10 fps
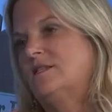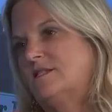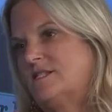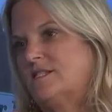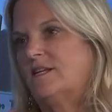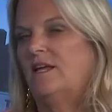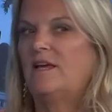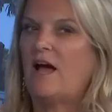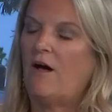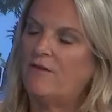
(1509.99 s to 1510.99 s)
the
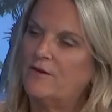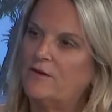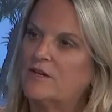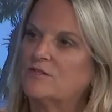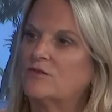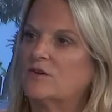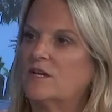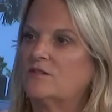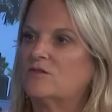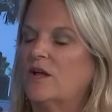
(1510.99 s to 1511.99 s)
city out there because their
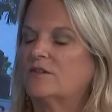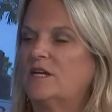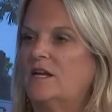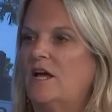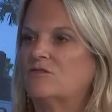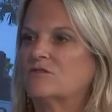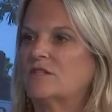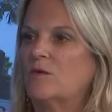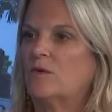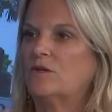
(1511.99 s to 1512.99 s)
kids are now teenagers and
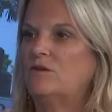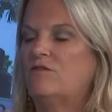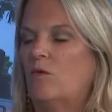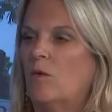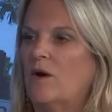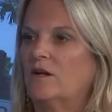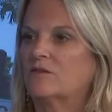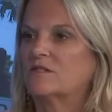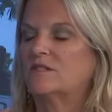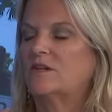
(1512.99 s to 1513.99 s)
they want to do four
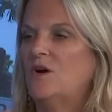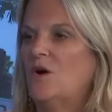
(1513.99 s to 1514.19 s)
wheelers and